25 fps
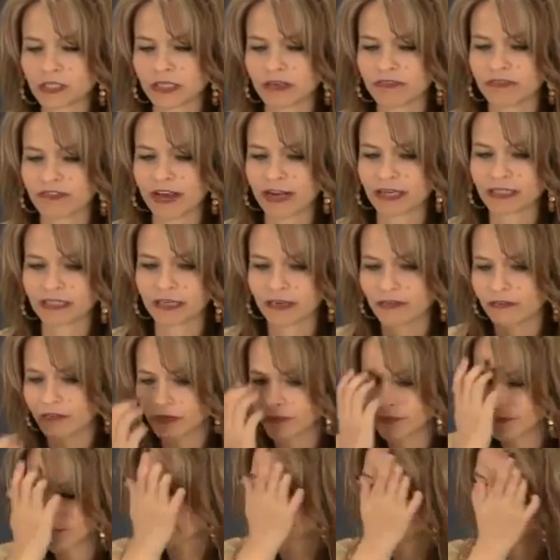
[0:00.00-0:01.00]
to the effect of
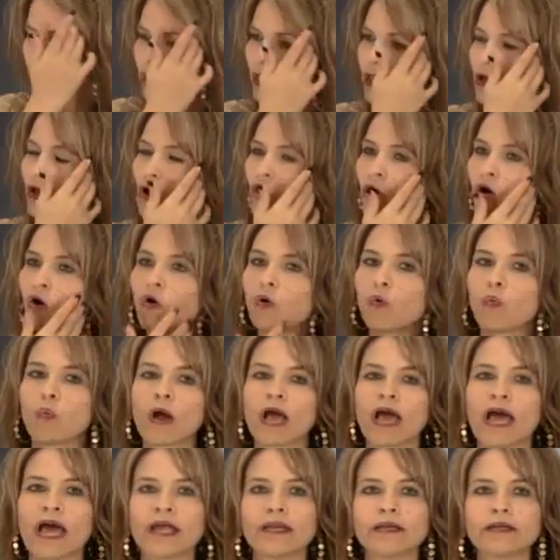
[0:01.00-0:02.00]

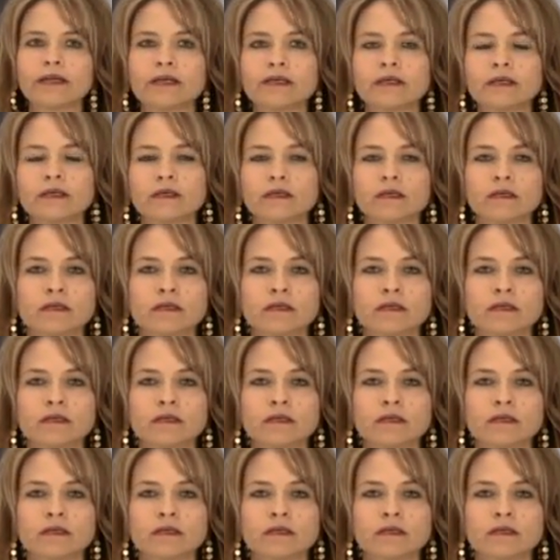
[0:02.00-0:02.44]
when